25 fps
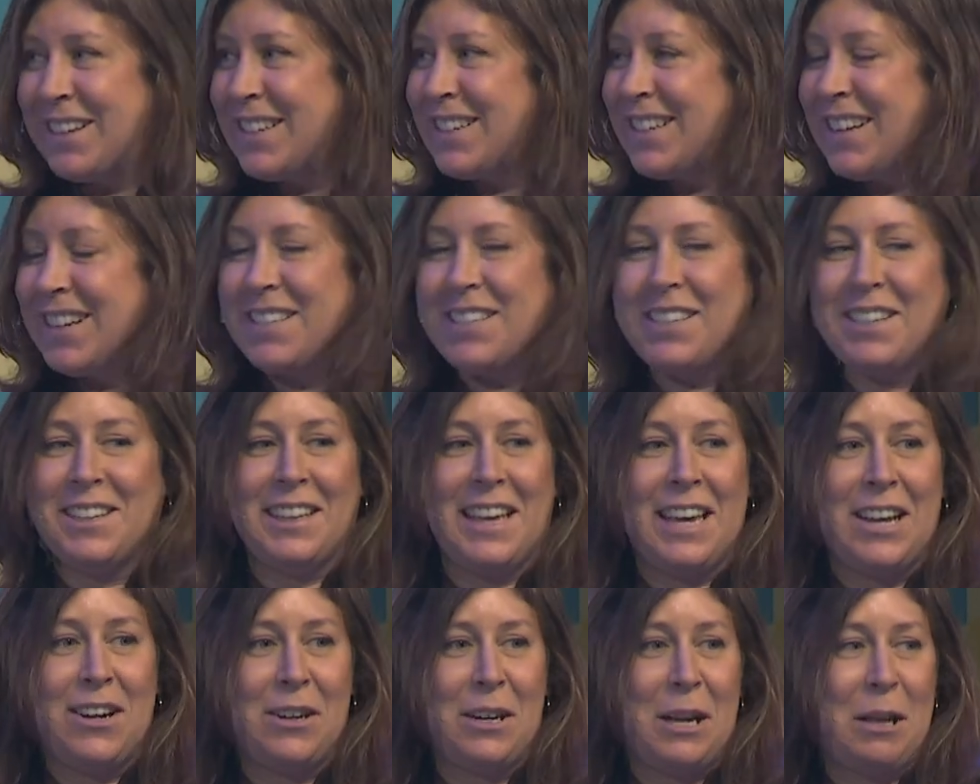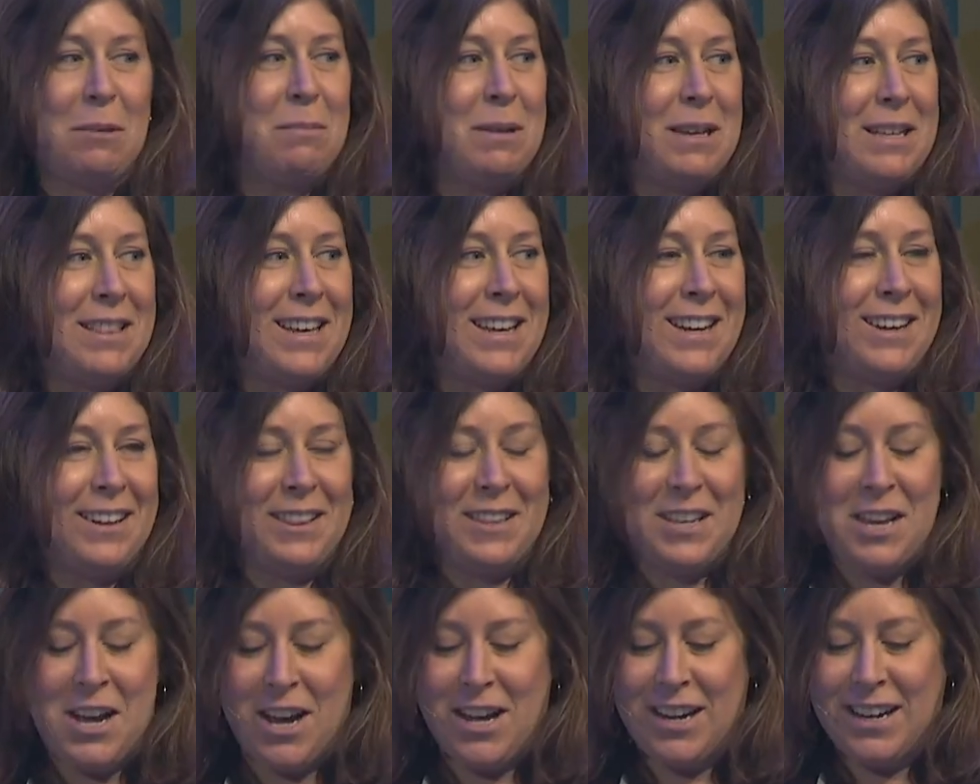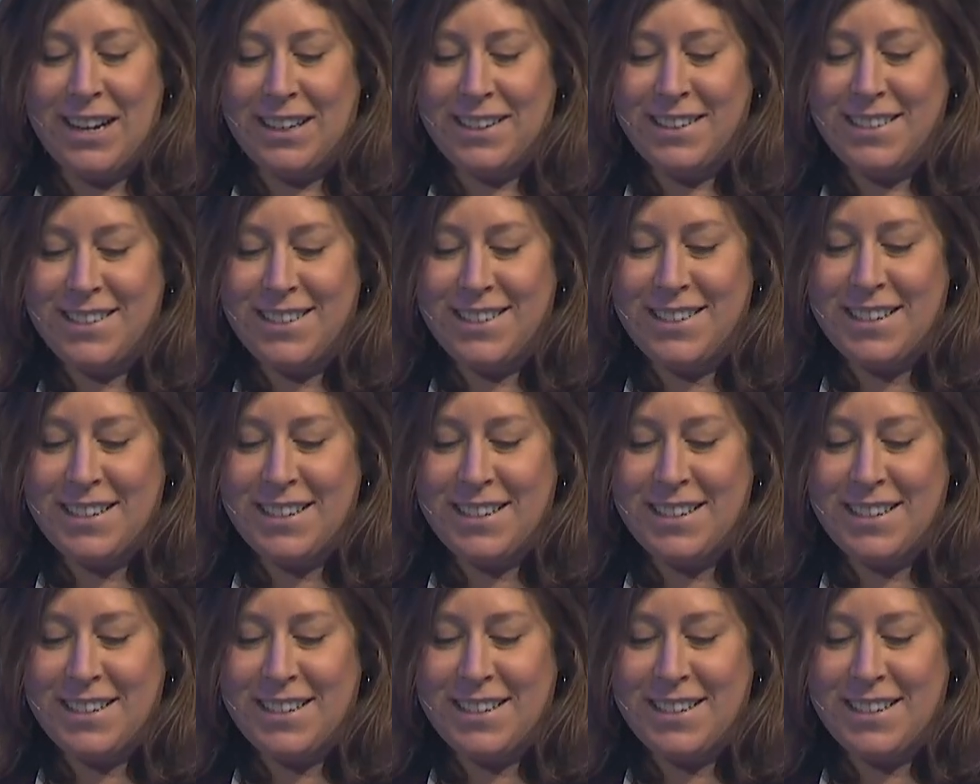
session later. I'll be there in the audience.